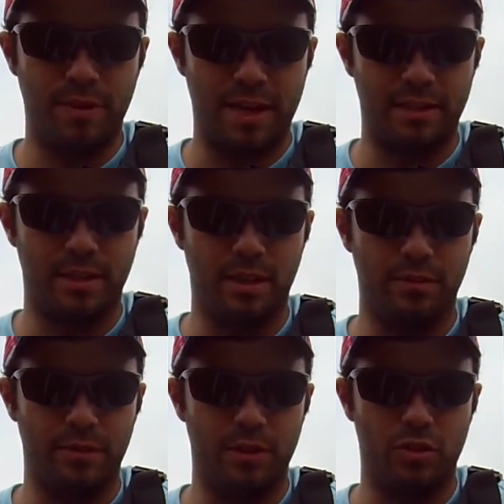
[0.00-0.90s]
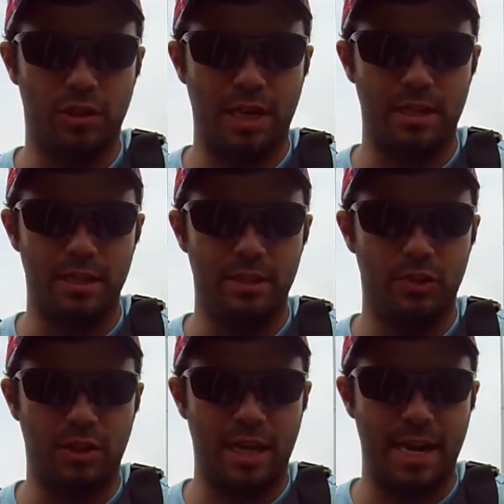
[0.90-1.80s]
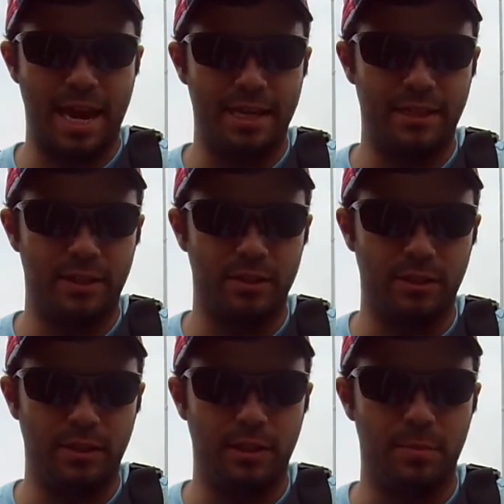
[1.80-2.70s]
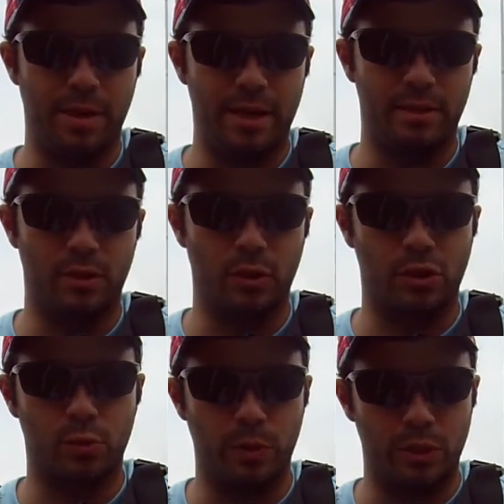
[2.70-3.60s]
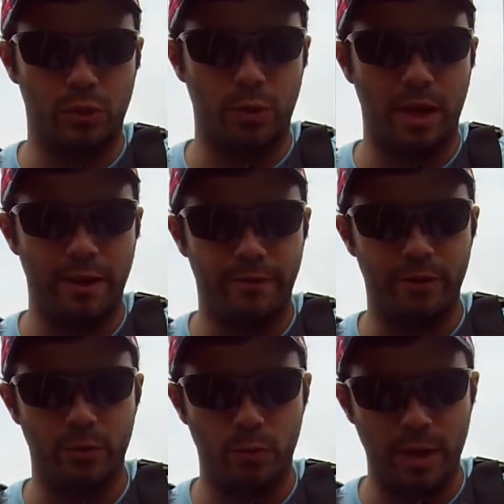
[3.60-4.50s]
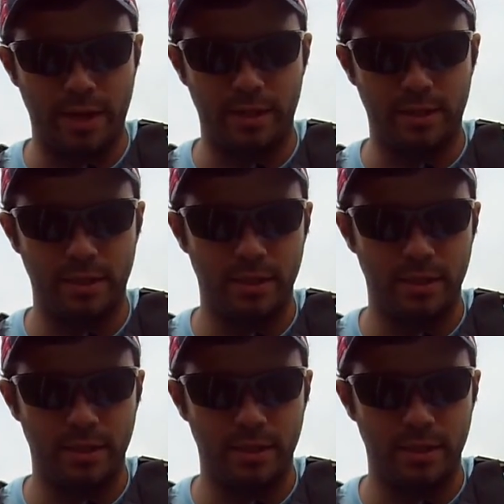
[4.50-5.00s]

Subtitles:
fast enough, and it just kind of hang there in the lily pad, so I switched to a heavier weight,